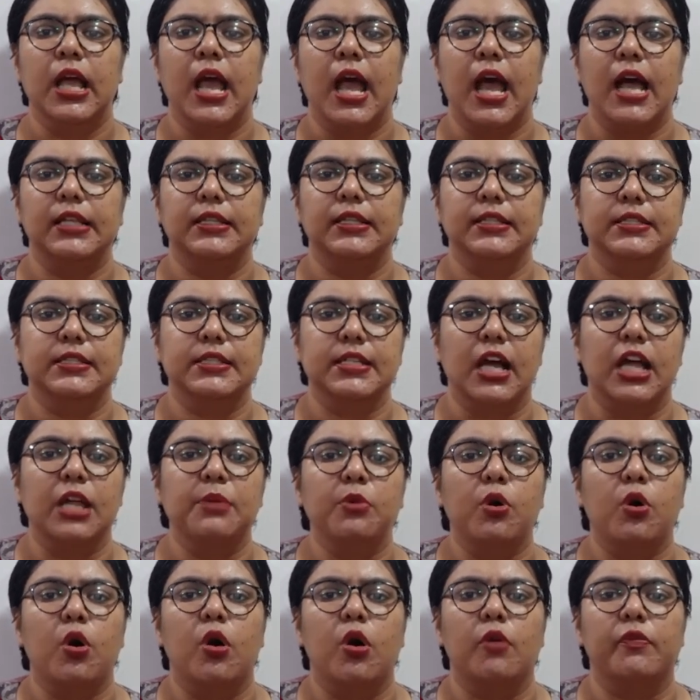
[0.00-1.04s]
at the
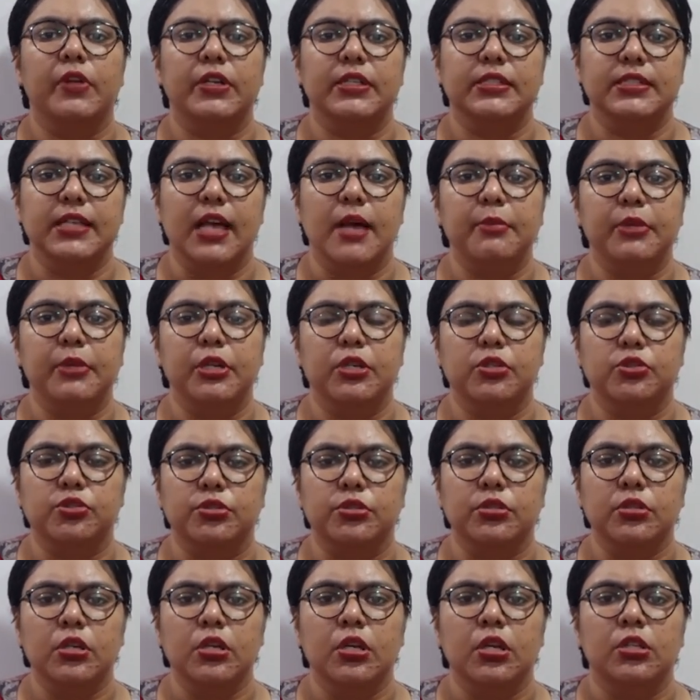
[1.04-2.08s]
time of
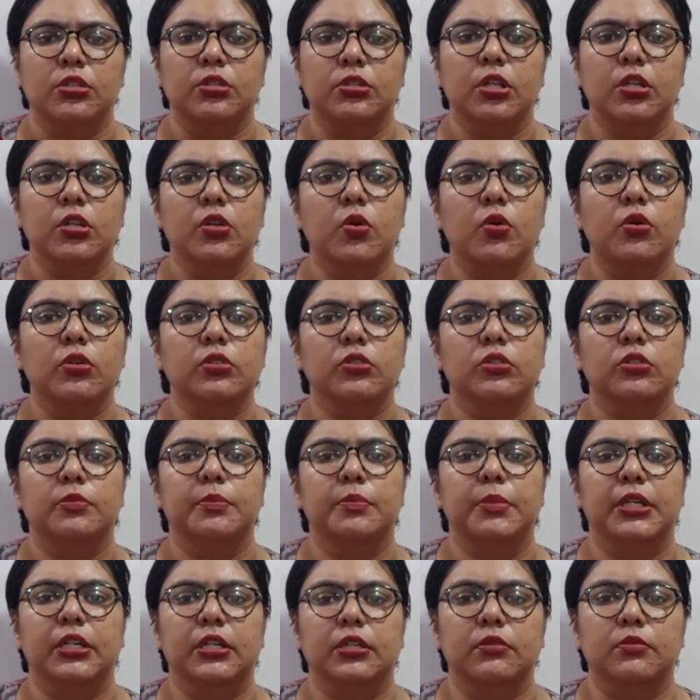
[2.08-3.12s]
examination, the loan
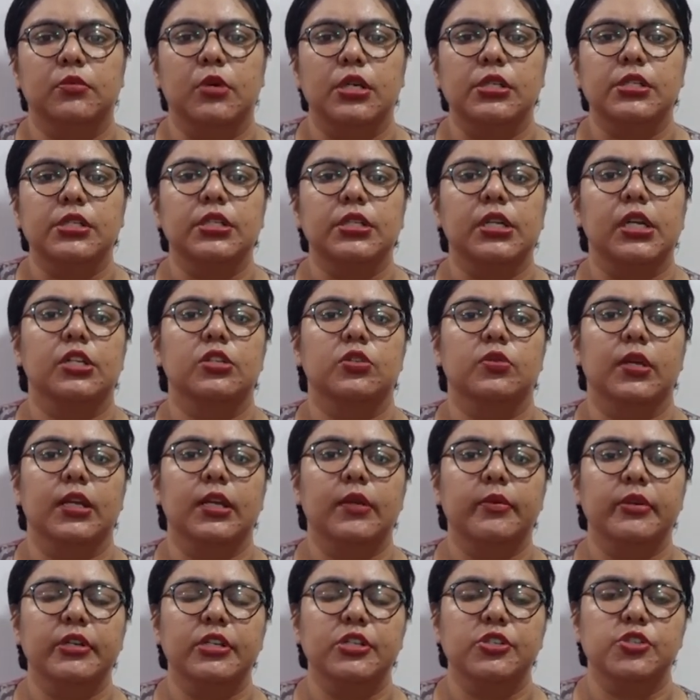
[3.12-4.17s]
could be converted into
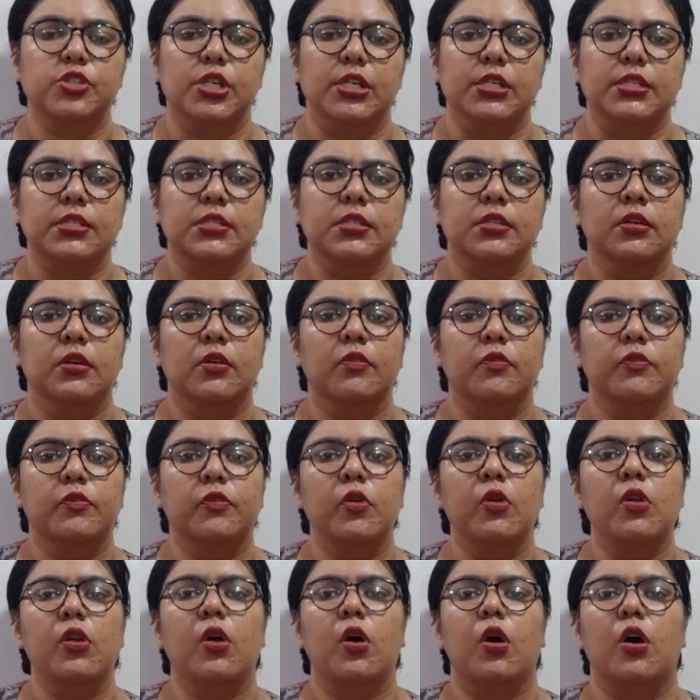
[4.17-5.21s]
equity shares,
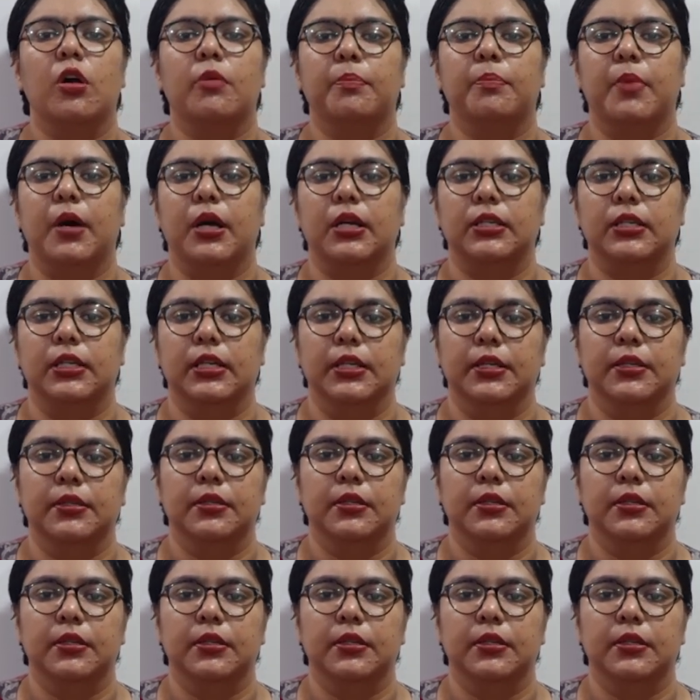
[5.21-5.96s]
full or partly.